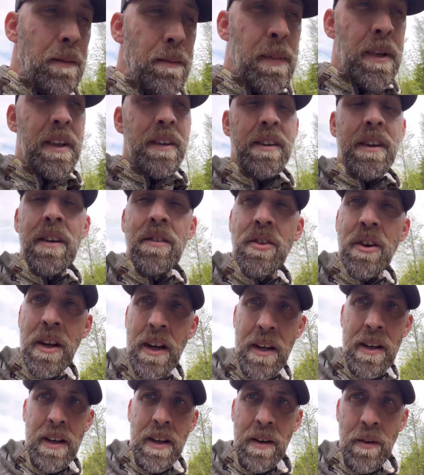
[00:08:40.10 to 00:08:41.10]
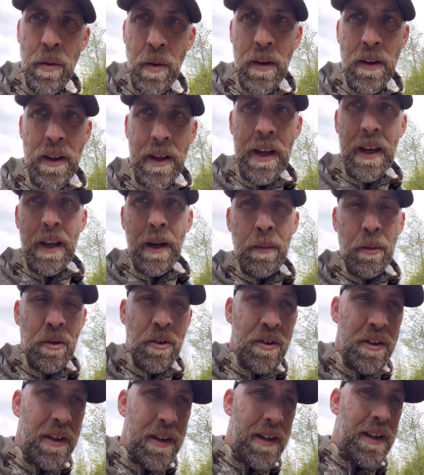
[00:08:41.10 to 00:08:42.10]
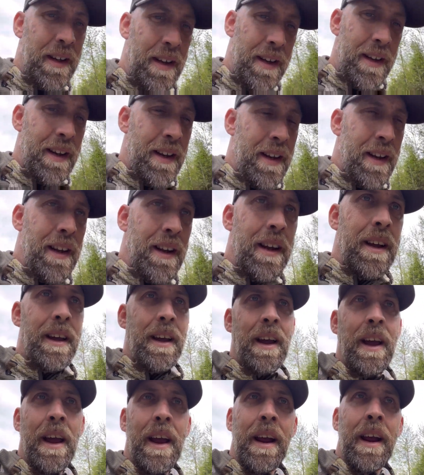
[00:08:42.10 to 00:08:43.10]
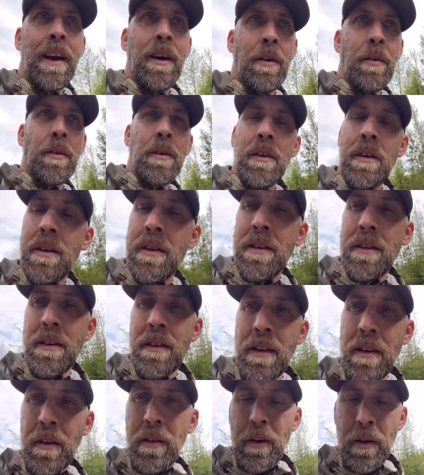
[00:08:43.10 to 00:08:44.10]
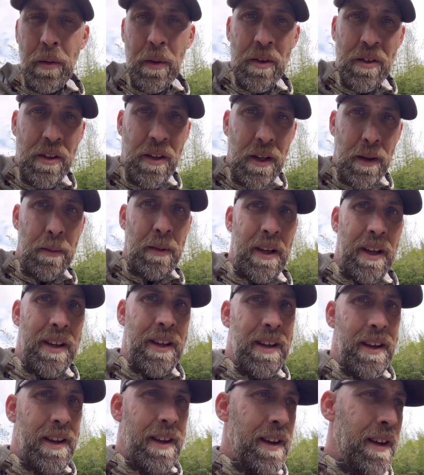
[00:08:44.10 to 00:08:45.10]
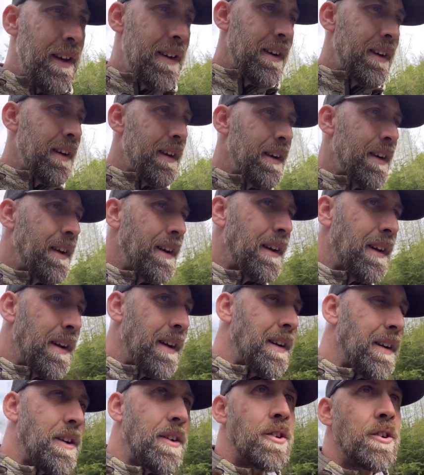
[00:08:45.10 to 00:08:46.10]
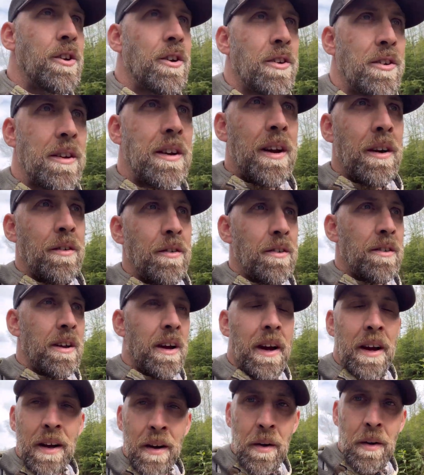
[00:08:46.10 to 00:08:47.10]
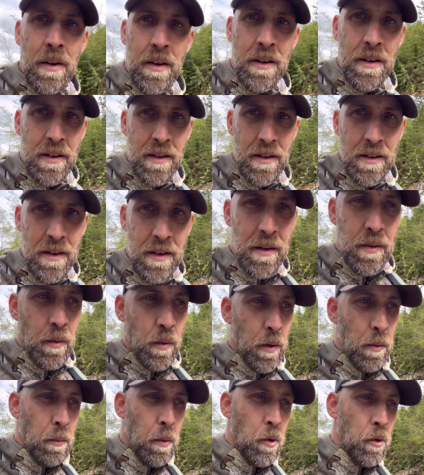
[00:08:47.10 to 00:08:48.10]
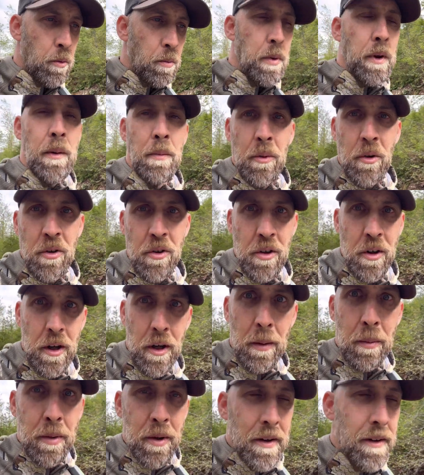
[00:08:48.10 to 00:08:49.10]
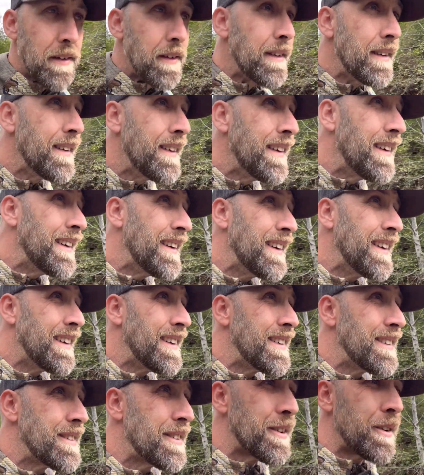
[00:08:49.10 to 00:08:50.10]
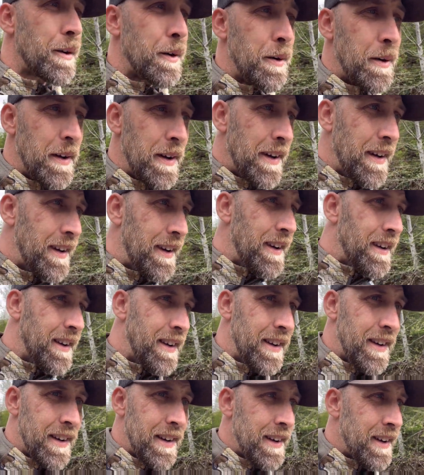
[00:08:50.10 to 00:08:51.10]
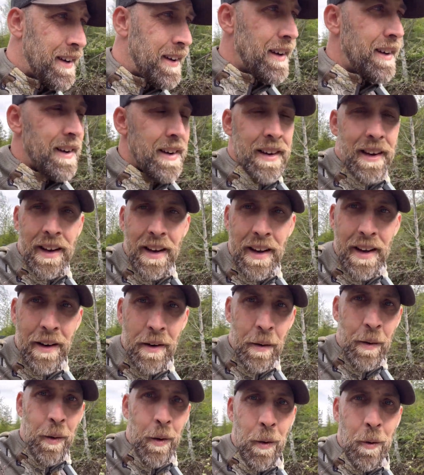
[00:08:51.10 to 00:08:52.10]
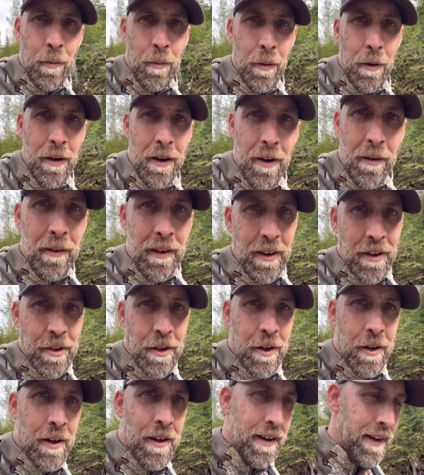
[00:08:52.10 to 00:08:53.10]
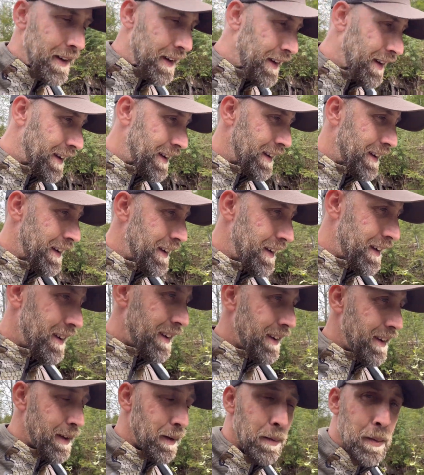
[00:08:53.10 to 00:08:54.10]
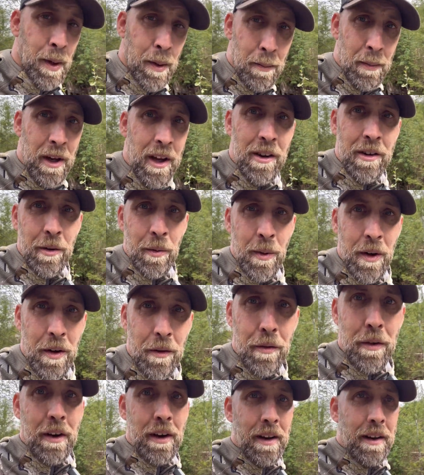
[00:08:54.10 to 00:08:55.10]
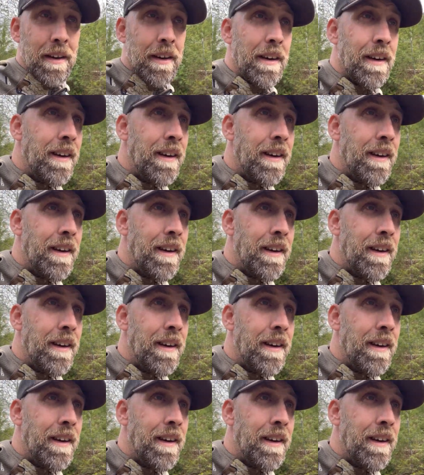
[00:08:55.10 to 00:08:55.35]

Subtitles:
This gives you an idea of where the animals hang out. They're always going to be just outside of where most people stop. So, get out, go for an adventure. You'll be amazed at what you find.